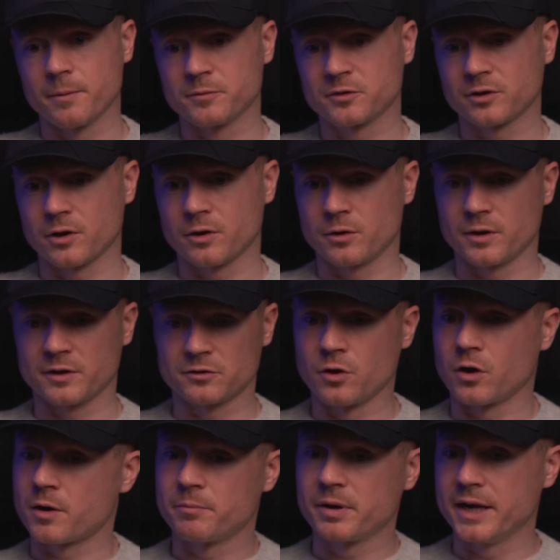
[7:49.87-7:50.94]
so it's
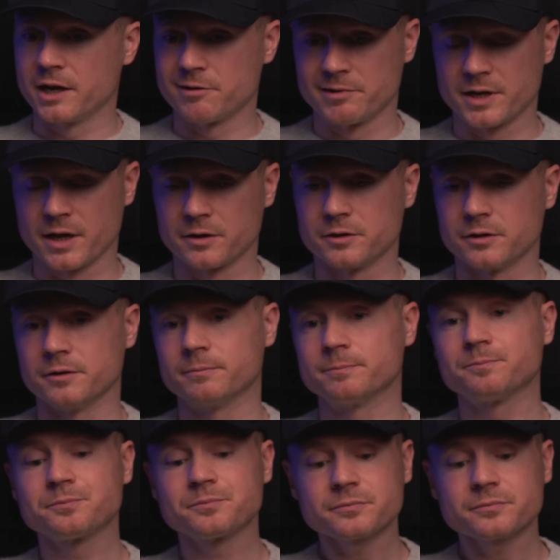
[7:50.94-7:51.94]
not completely redundant.